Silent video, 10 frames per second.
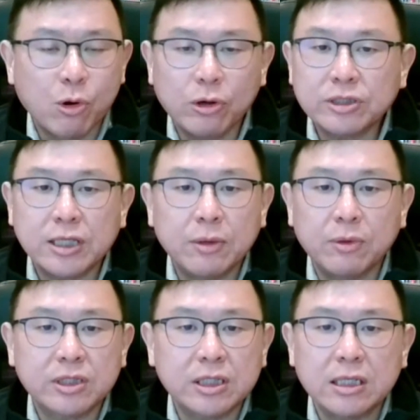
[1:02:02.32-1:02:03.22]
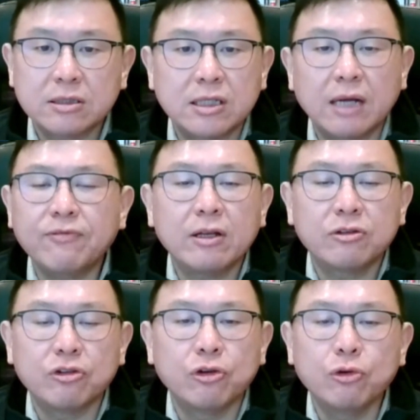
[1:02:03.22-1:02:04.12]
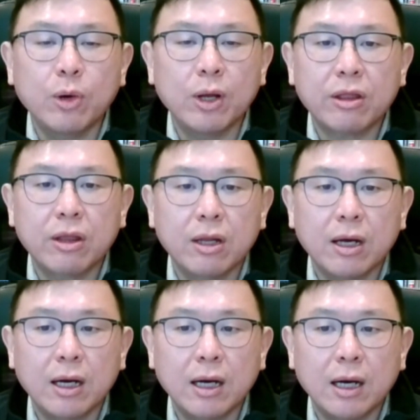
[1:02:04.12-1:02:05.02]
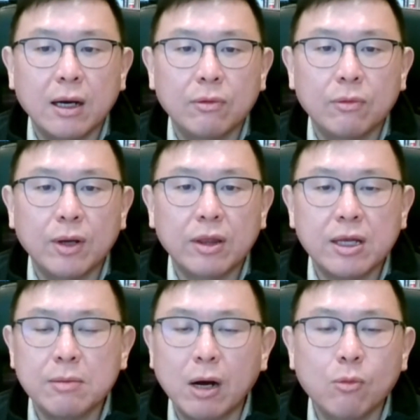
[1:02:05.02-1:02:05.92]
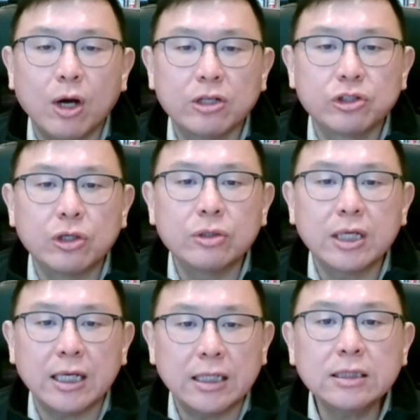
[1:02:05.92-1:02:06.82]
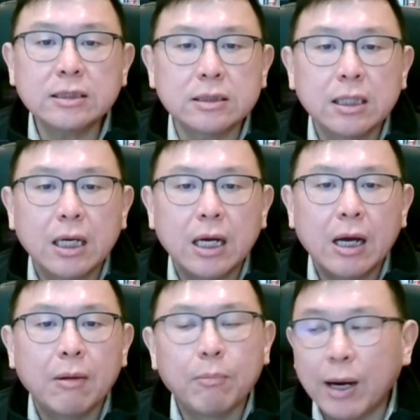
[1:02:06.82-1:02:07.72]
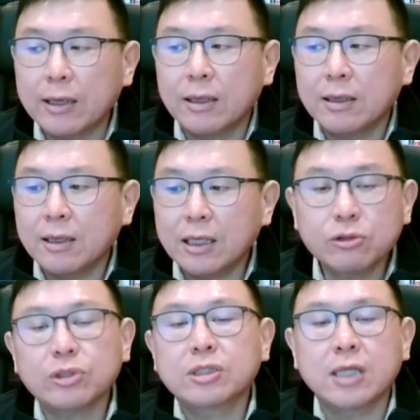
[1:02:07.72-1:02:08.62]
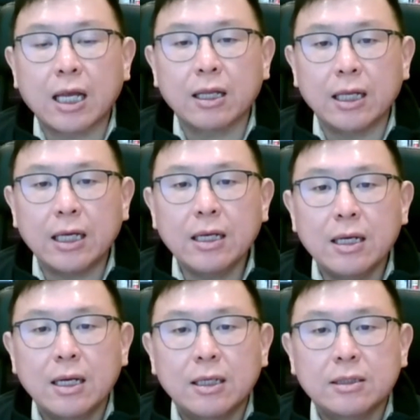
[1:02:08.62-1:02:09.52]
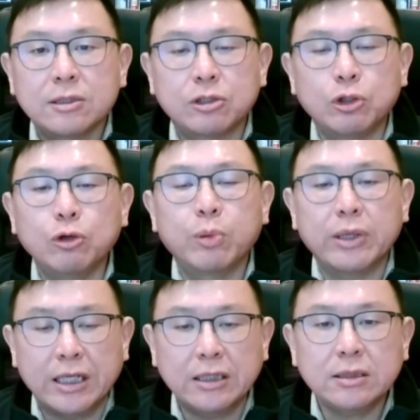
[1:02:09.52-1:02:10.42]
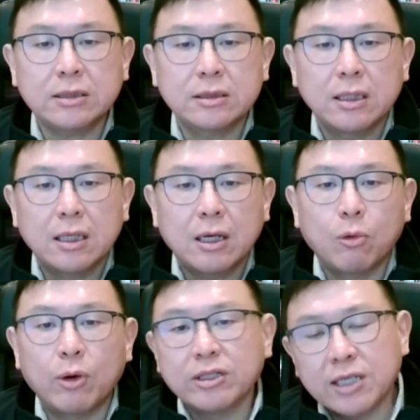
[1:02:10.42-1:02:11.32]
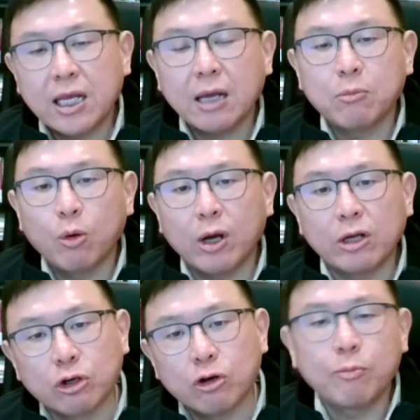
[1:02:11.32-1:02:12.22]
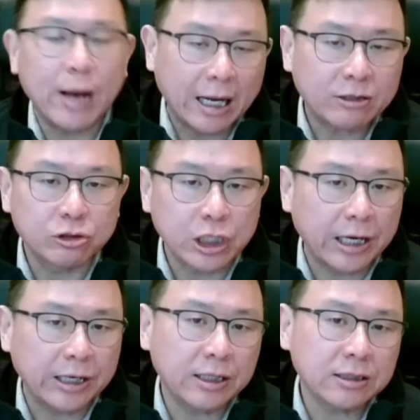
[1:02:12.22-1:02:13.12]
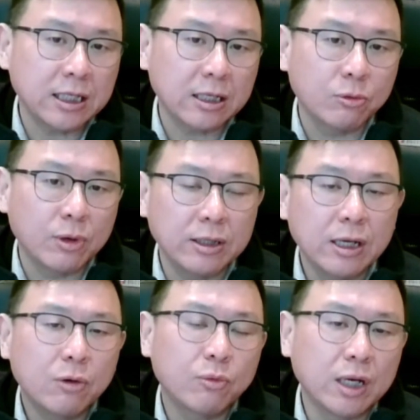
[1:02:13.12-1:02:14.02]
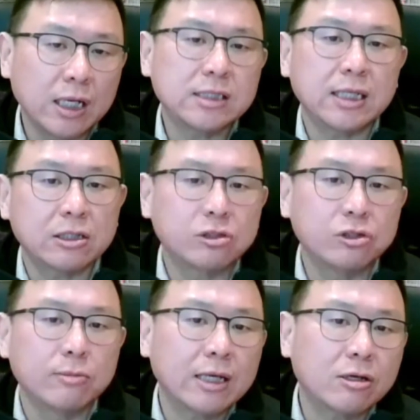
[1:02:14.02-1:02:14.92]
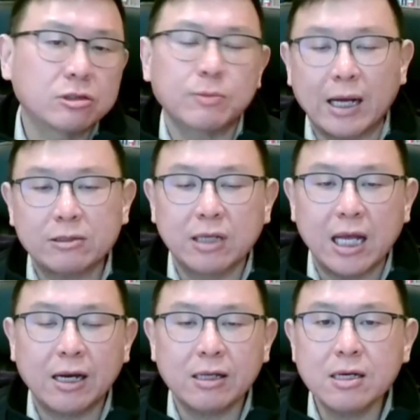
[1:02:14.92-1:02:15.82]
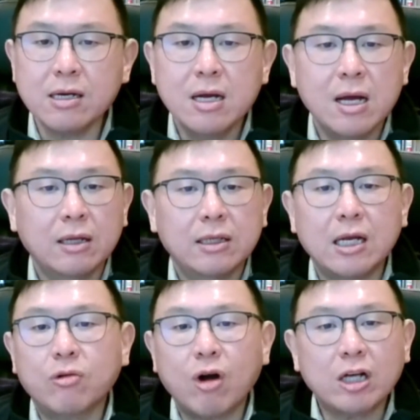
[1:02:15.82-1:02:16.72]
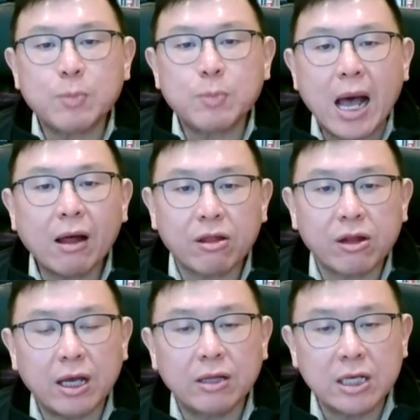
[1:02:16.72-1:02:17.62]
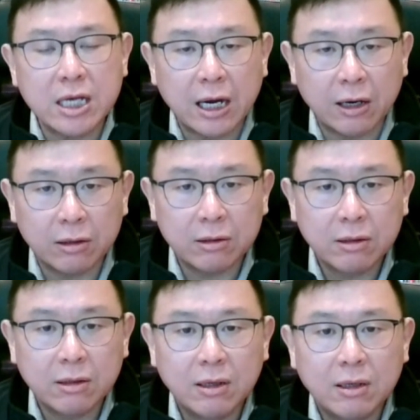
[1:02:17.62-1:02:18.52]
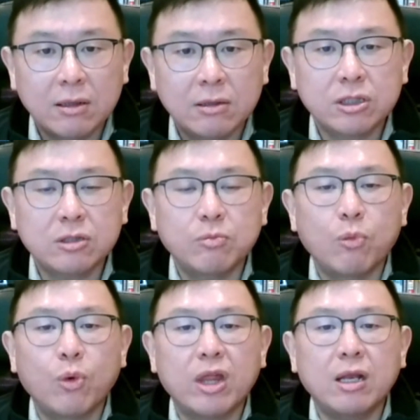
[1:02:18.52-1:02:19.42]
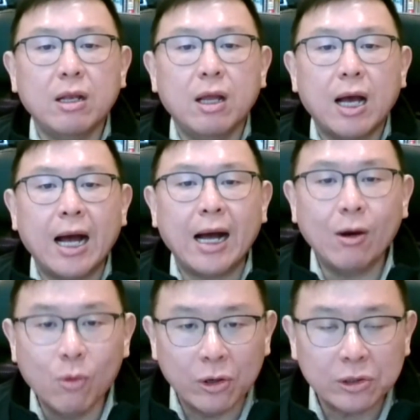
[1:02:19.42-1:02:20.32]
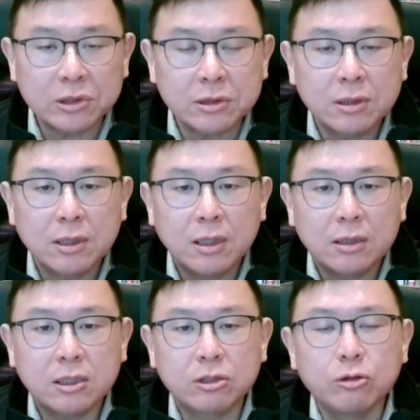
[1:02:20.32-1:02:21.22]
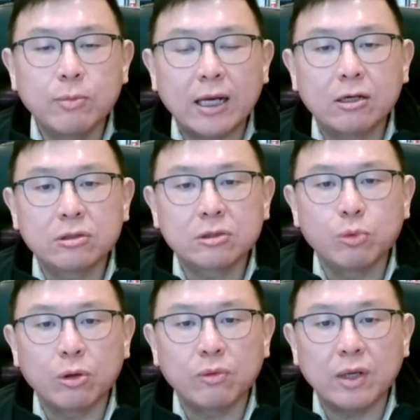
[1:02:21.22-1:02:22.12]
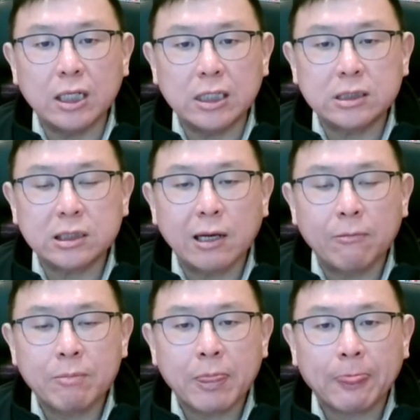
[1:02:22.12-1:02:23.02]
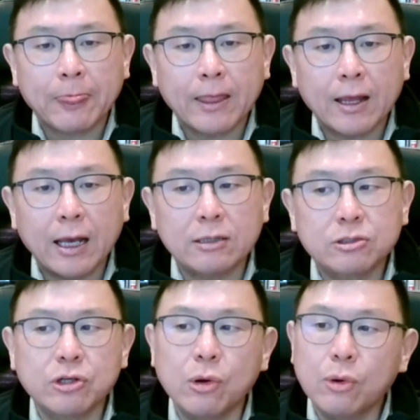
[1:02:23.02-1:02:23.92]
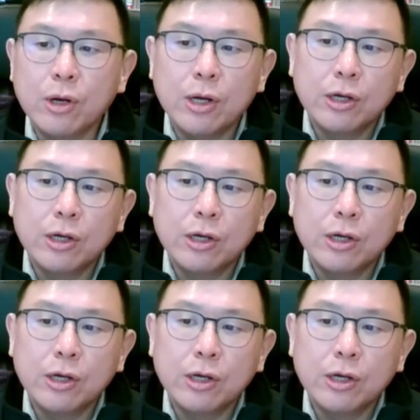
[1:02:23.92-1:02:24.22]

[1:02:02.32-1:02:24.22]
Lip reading: course, they will see it's nothing to do with the Meng Wanzhou case. But interestingly, the two planes, one taking Meng Wanzhou back to China, the other one releasing the two Michaels back to Canada, they crossed paths in the air. Just within hours, the two Michaels were released. And so,